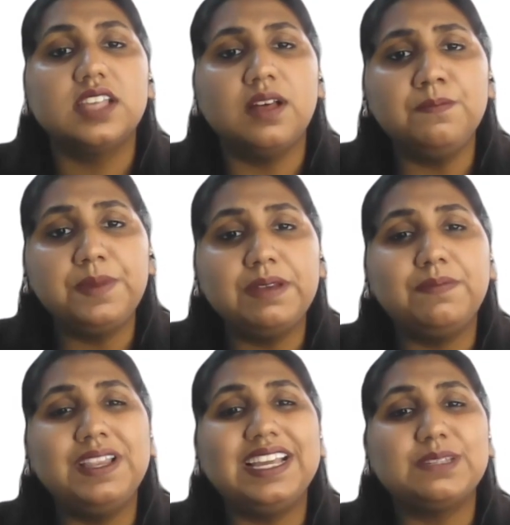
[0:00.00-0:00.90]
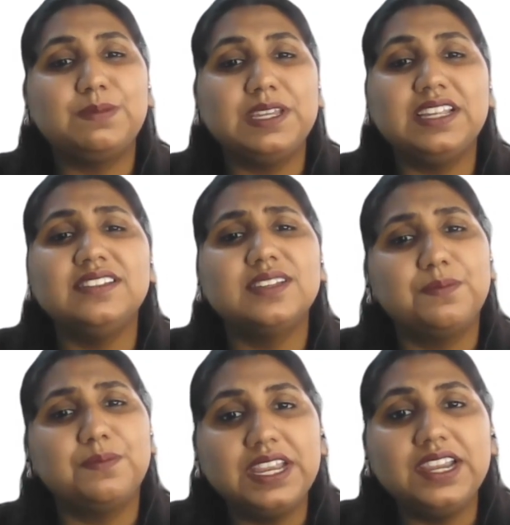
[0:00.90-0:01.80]
Some people experience
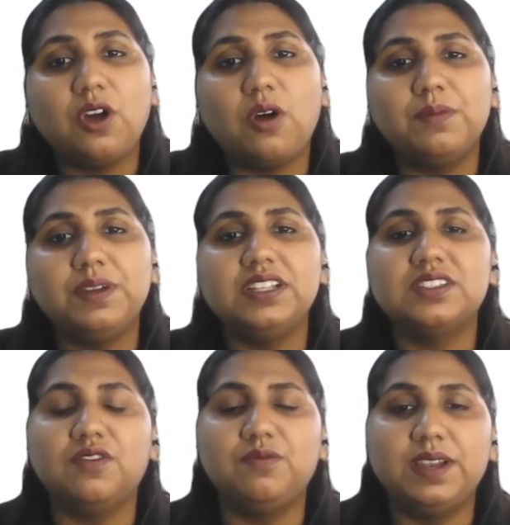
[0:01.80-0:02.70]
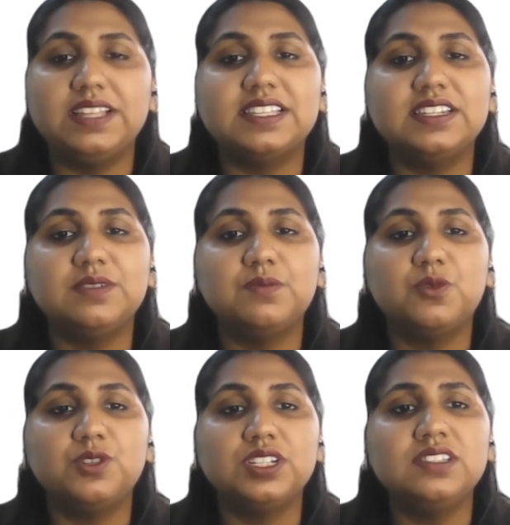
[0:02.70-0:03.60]
a predominance of pleasant
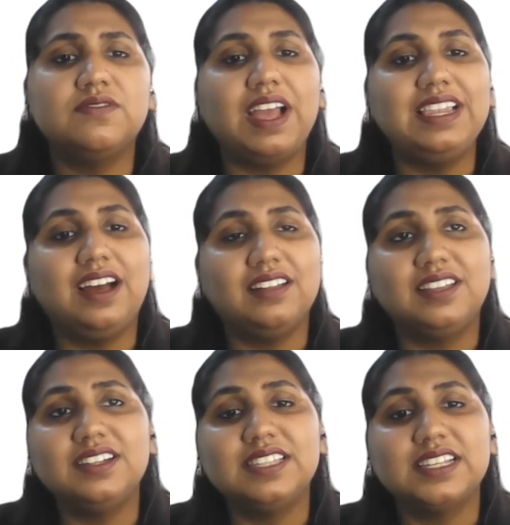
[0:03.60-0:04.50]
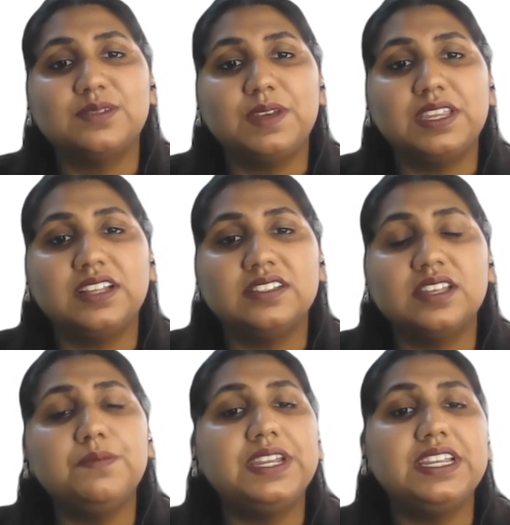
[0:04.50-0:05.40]
emotions while others
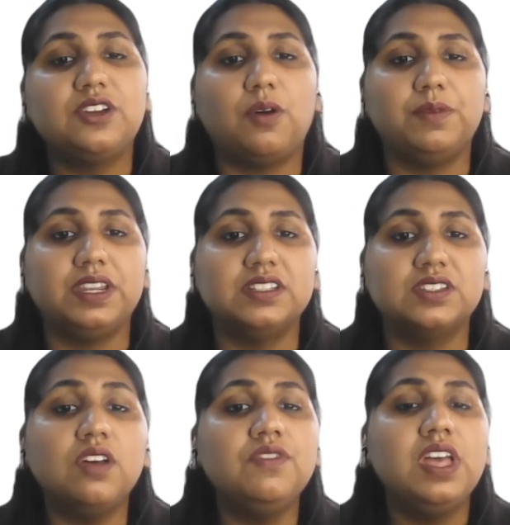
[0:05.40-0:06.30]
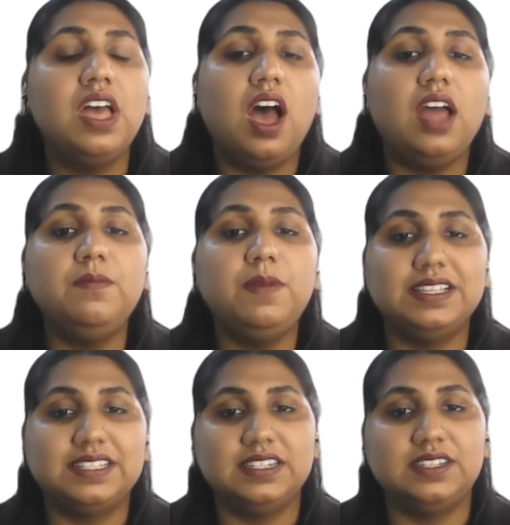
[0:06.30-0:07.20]
experience a predominance of
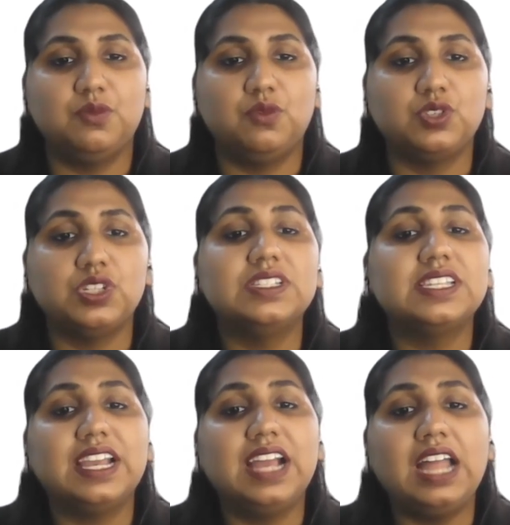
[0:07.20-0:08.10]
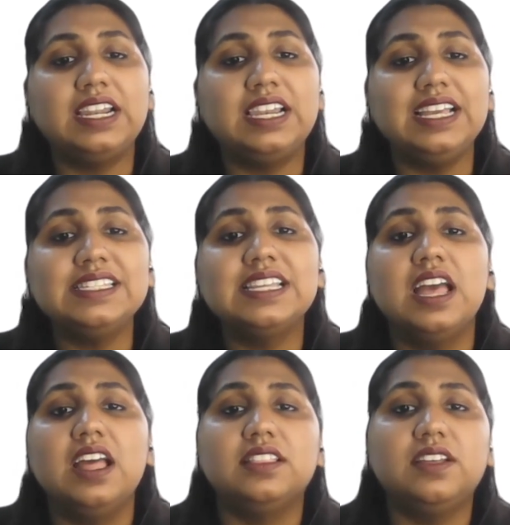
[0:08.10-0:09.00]
unpleasant emotions. Regardless,
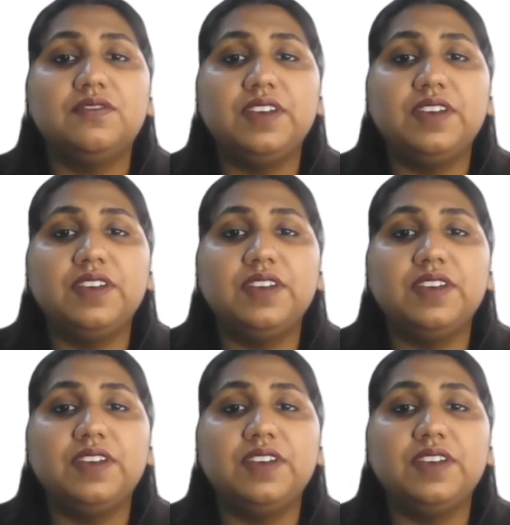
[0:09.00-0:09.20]
the